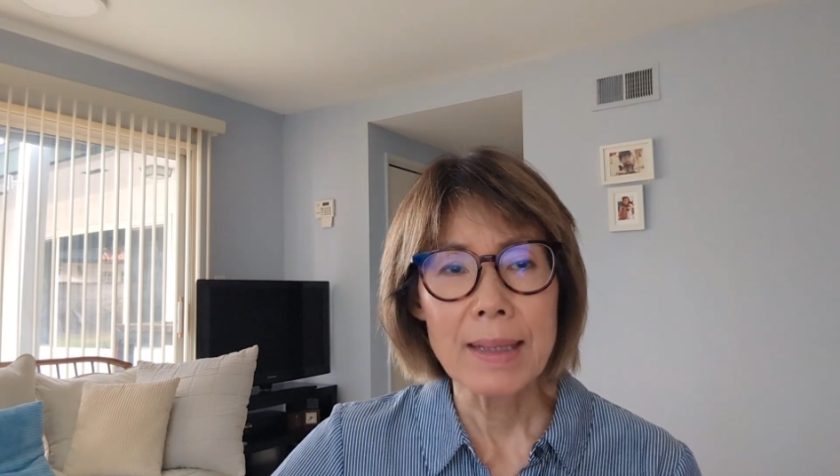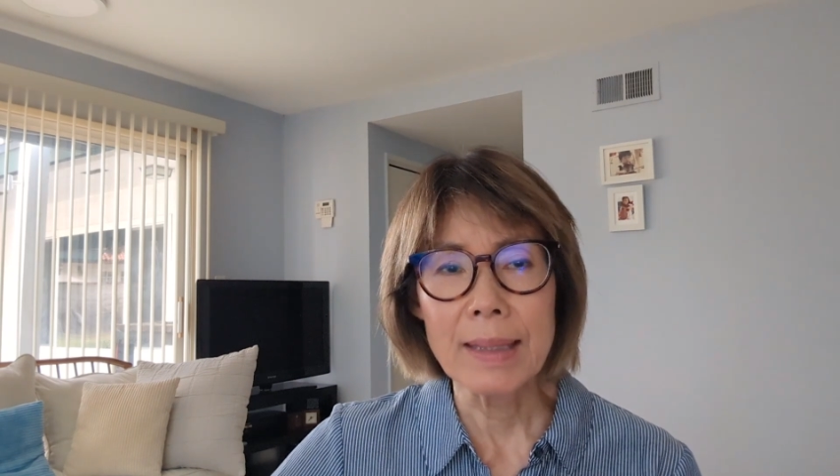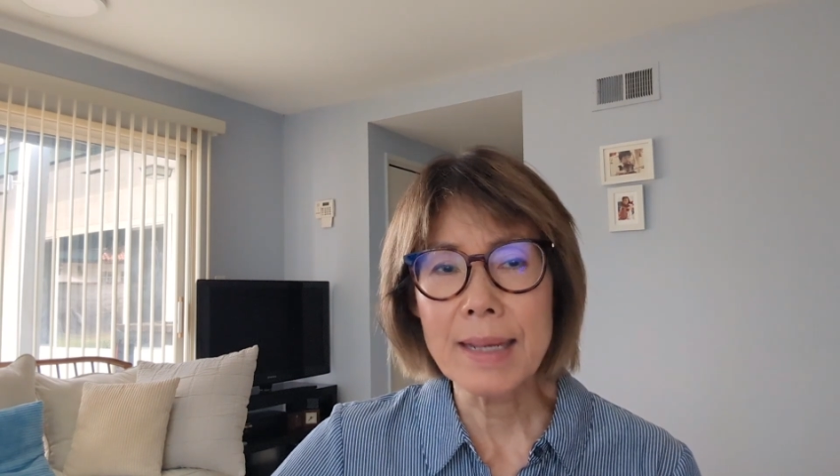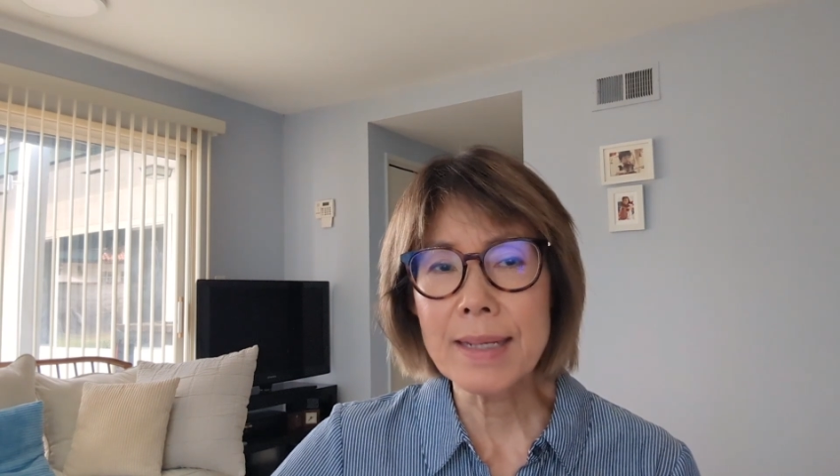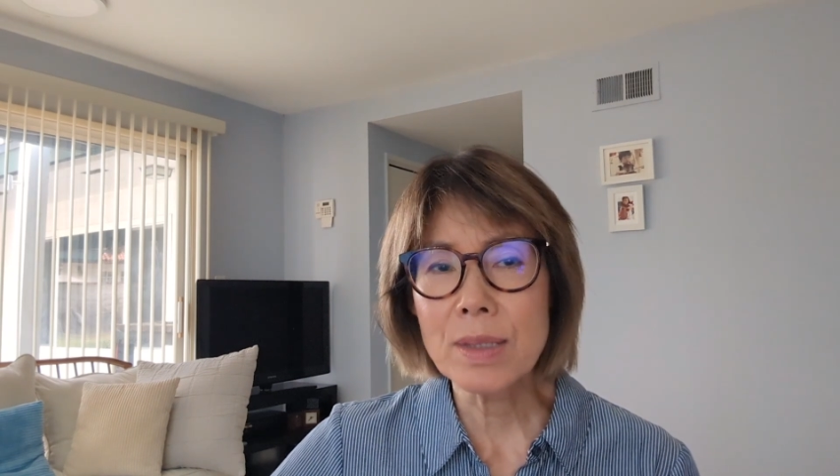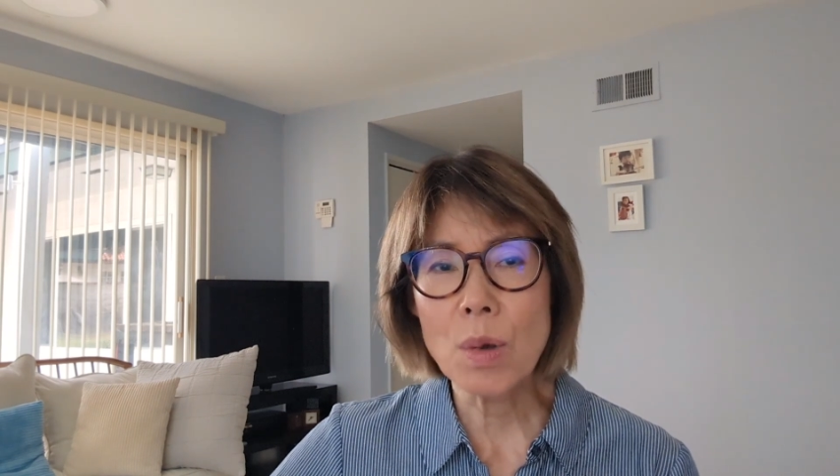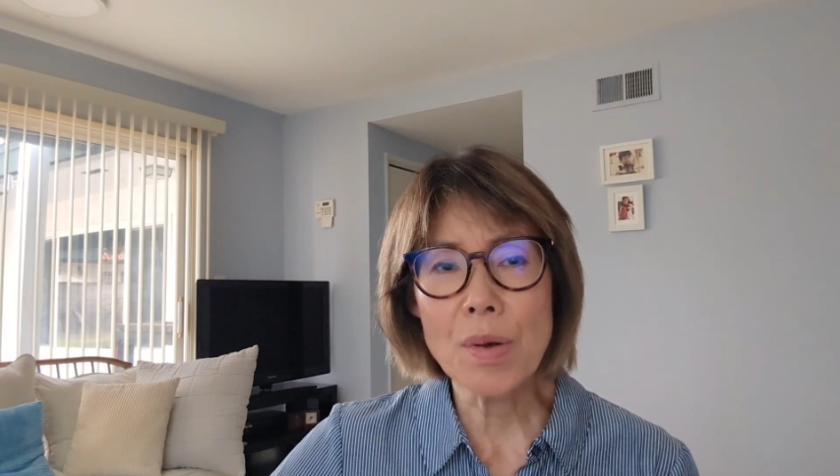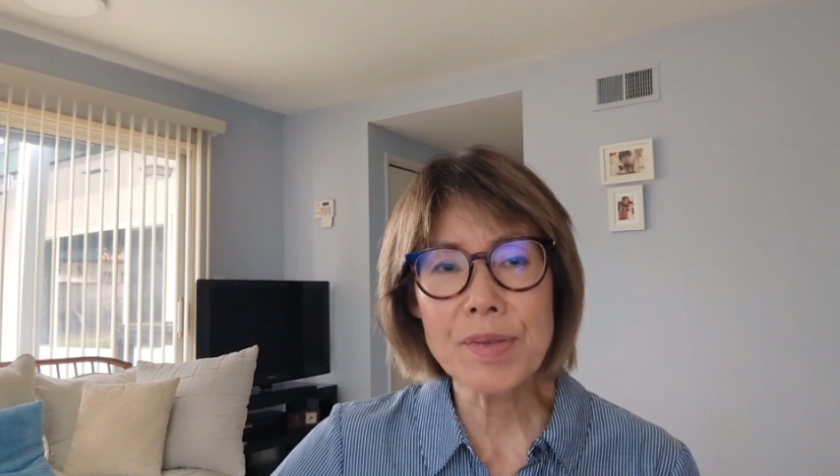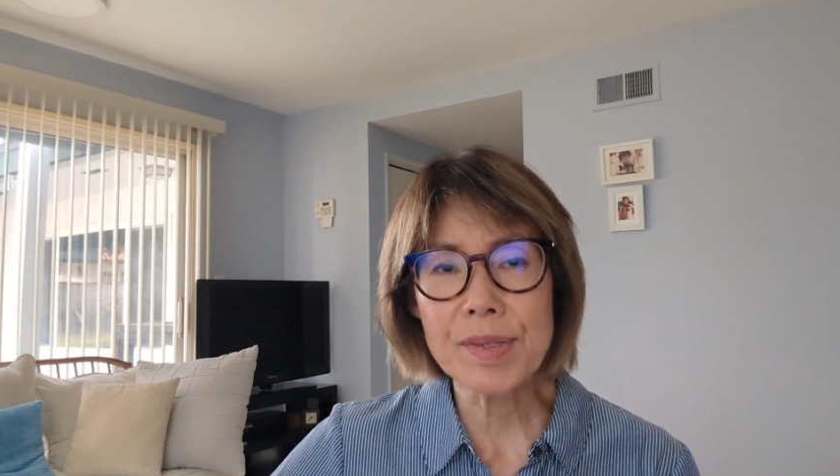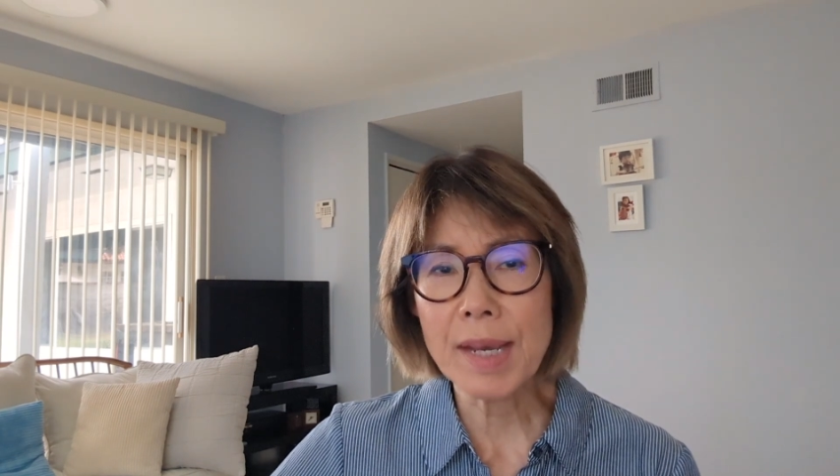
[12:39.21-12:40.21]
'Let us
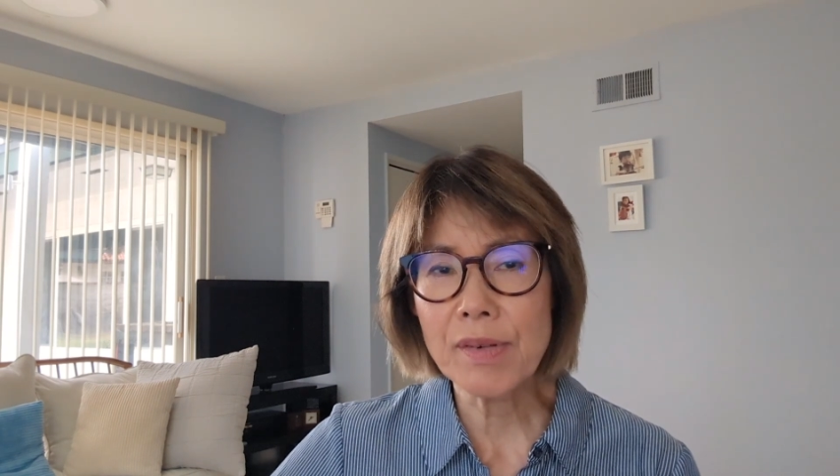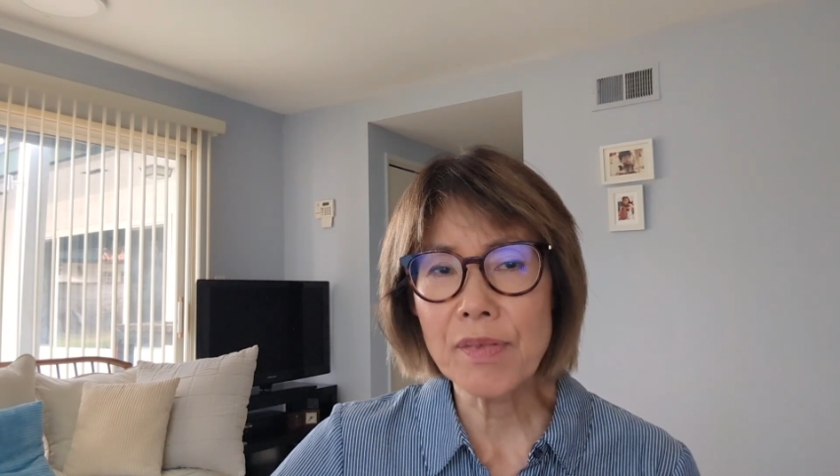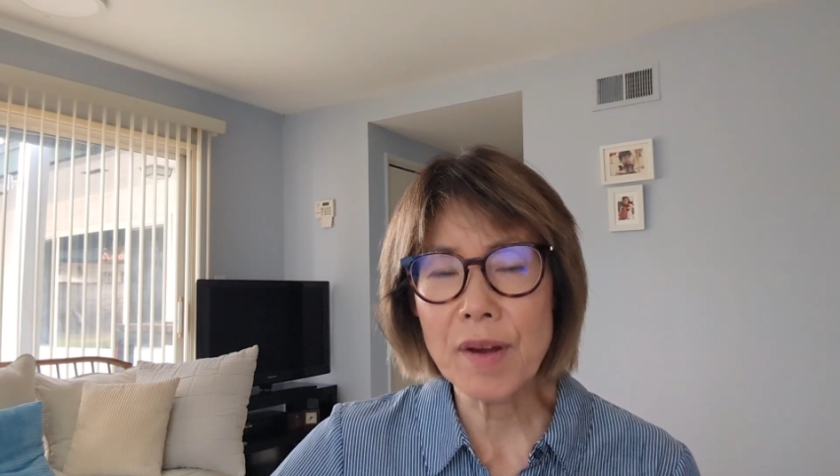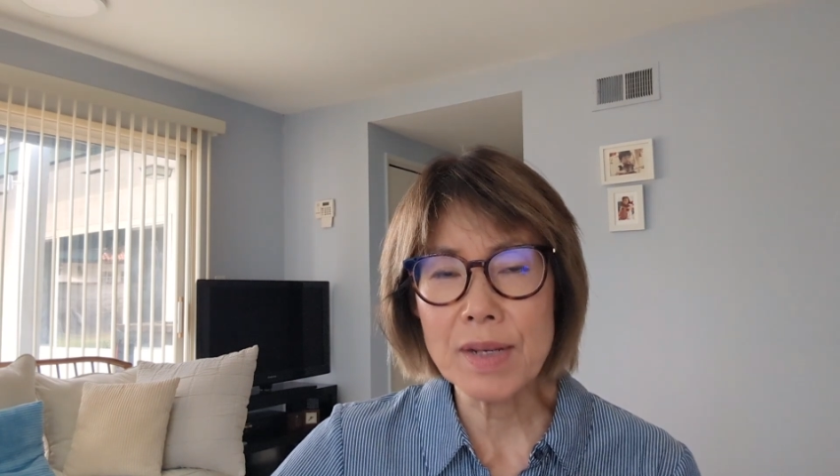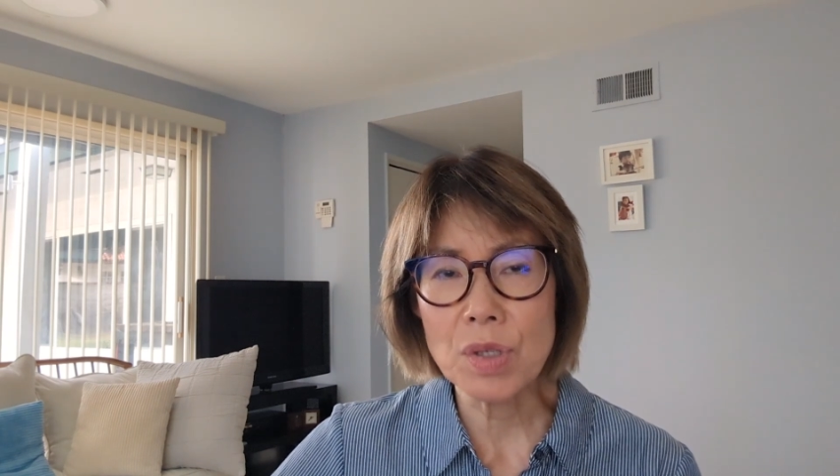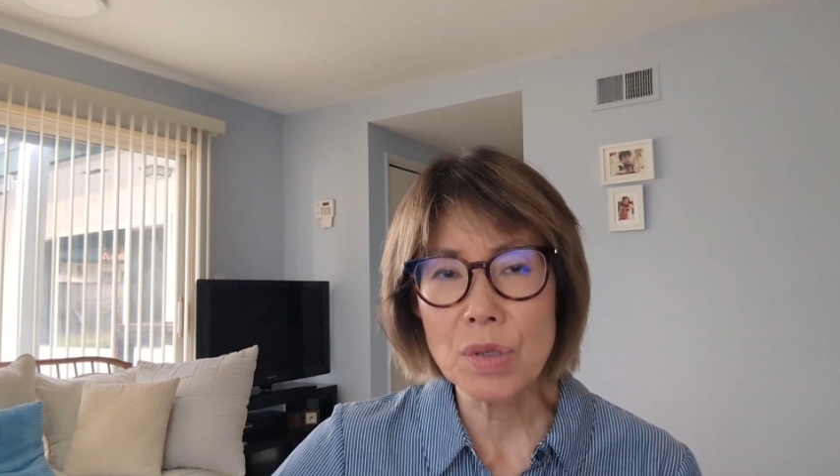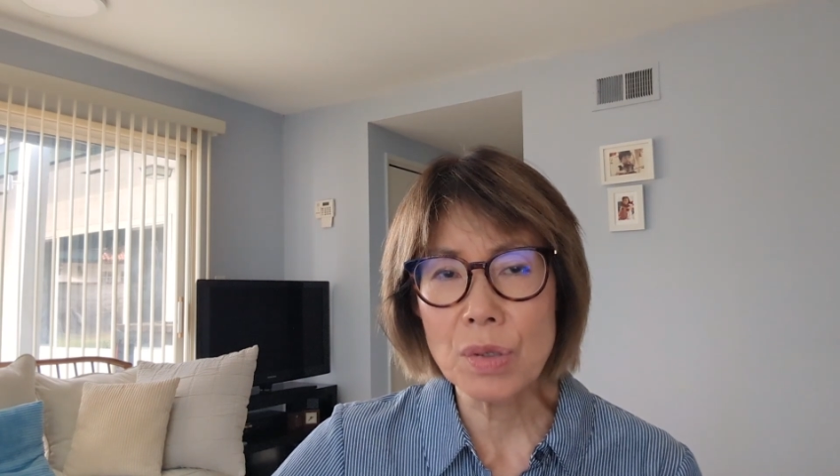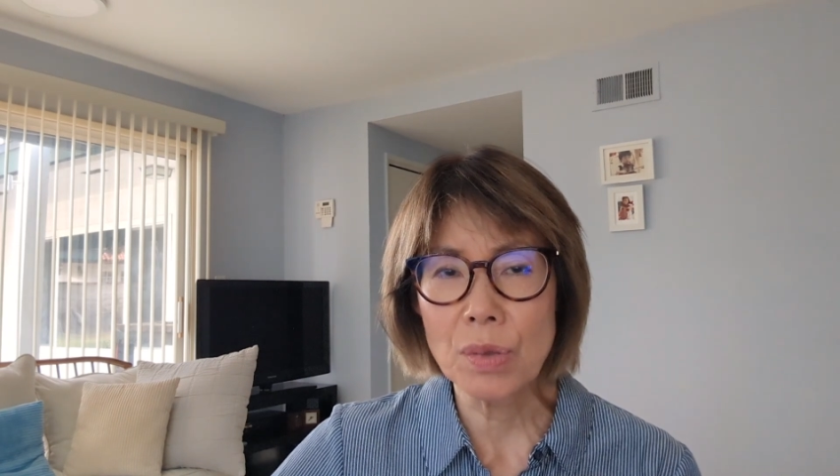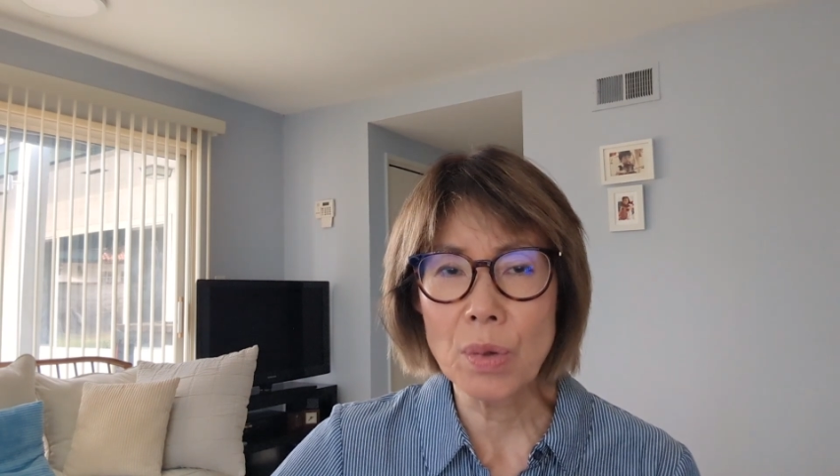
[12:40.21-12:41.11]
go and sacrifice to the